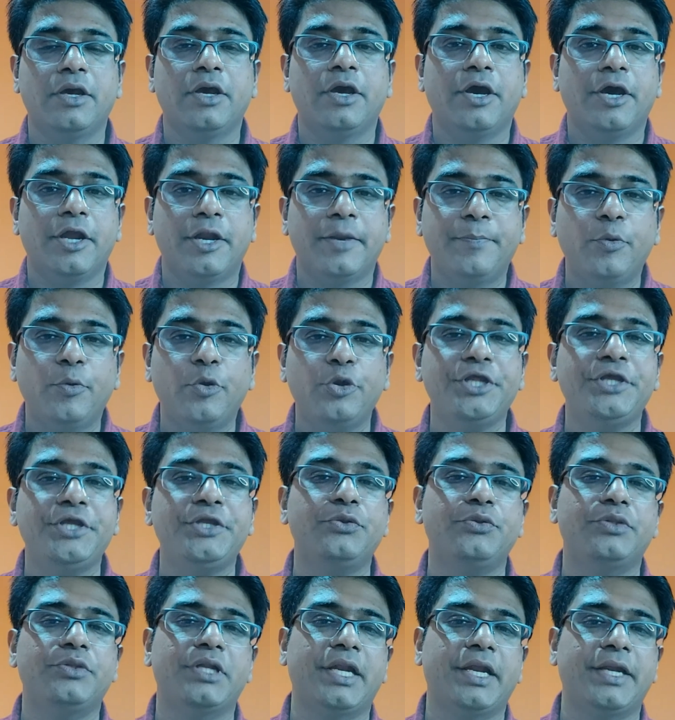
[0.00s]
reporting to
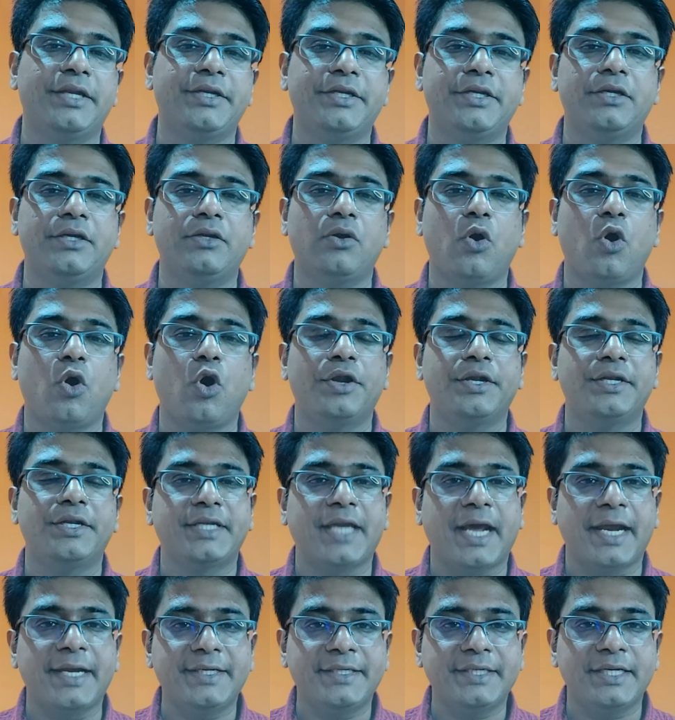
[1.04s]
the lender on
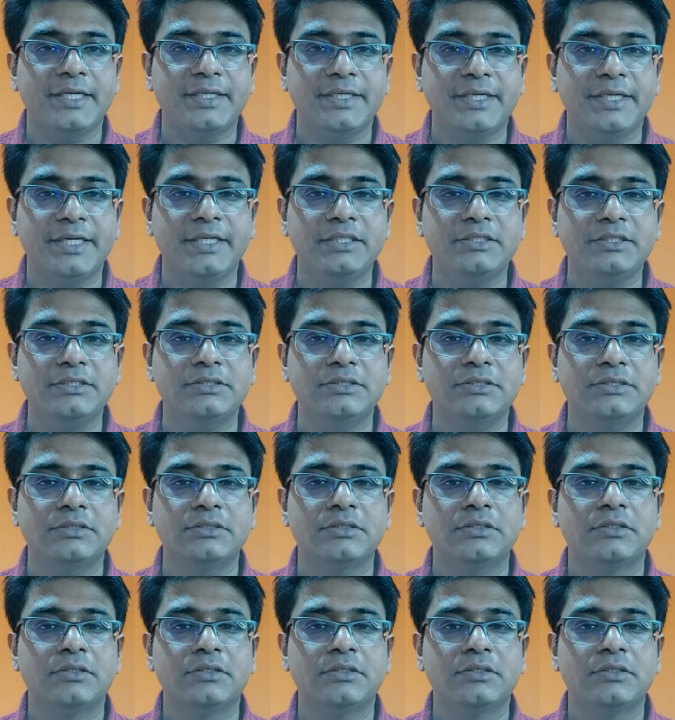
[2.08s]
title deals,